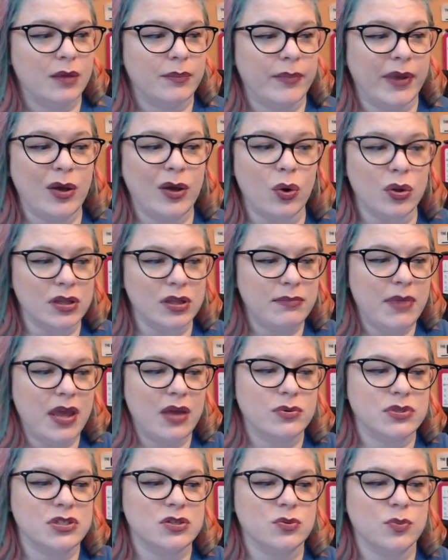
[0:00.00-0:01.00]
My goal in May
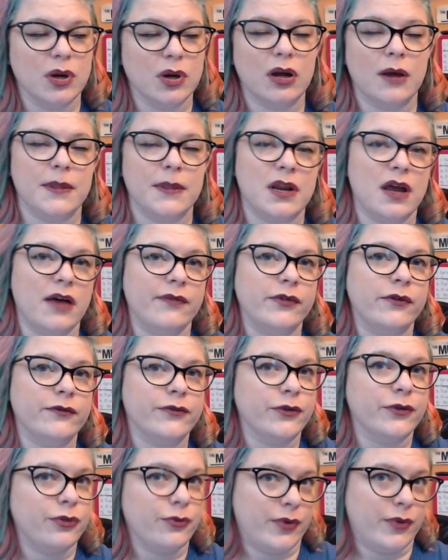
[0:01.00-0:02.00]
was to work on the novel
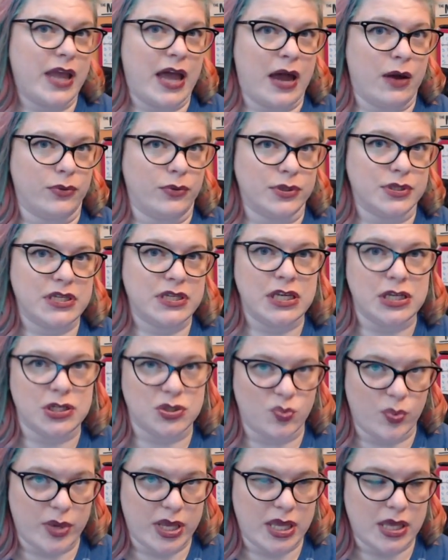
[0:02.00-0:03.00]
for 3 hours
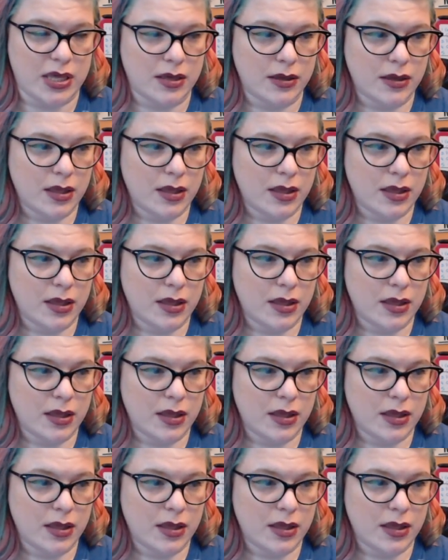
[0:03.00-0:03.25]
each week.